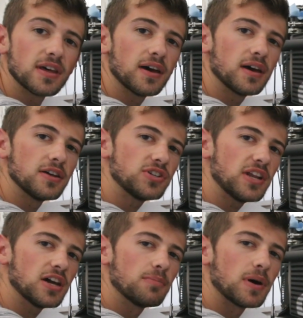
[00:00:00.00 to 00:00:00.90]
the
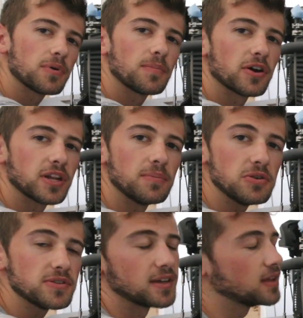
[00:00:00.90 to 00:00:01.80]
JDL bumper bar that I'm
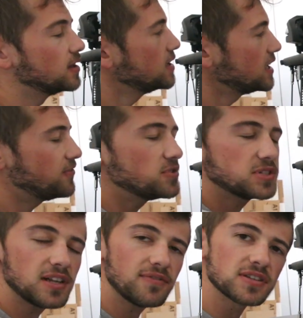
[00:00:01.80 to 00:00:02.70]
using. If you
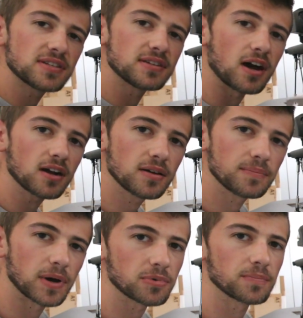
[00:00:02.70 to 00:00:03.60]
still have the stock
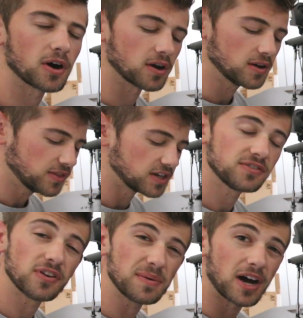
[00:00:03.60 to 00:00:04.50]
bumper bar, then it's
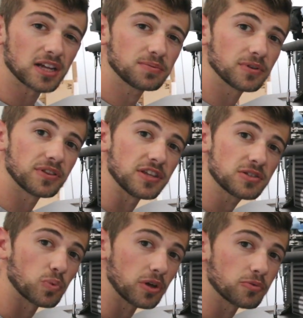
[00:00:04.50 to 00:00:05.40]
very possible that
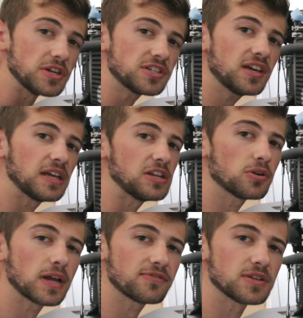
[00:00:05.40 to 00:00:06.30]
this will reach it and you
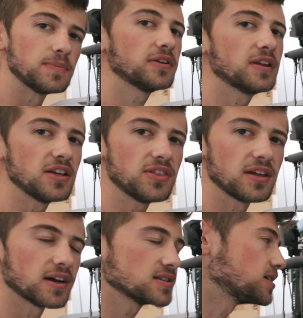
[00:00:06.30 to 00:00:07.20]
don't have to build anything
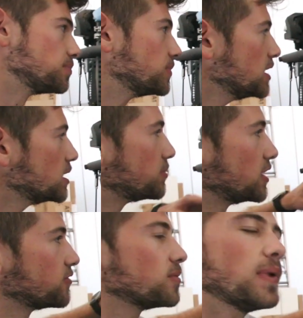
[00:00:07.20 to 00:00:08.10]
custom.
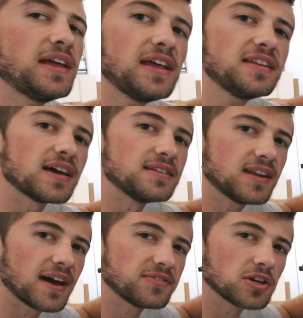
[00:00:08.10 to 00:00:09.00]
But for my needs, I did
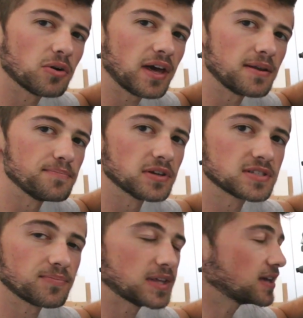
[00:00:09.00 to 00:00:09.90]
have to go ahead and build
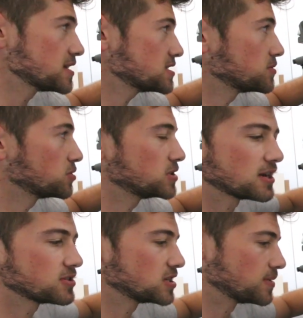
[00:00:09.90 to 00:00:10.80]
something custom to
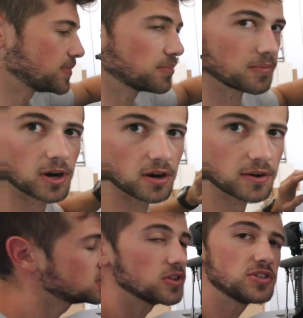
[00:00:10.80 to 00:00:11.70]
attach it to the bumper bar.
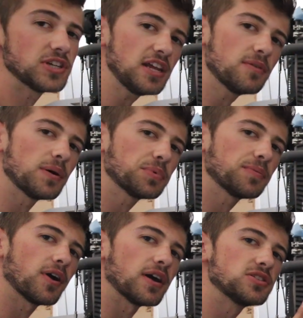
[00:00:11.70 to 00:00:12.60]
So the JDL bumper
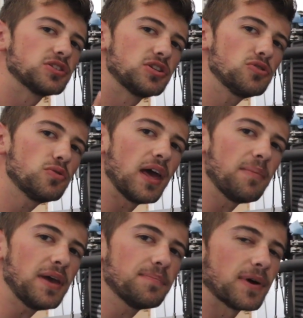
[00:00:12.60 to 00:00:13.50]
bar has two
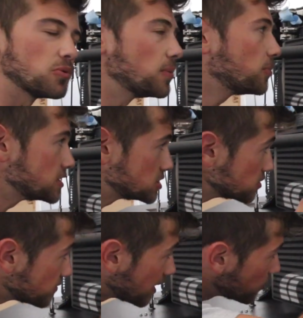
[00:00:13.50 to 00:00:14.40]
M8 by
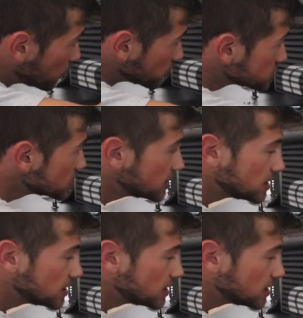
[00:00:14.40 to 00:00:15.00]
1.25 holes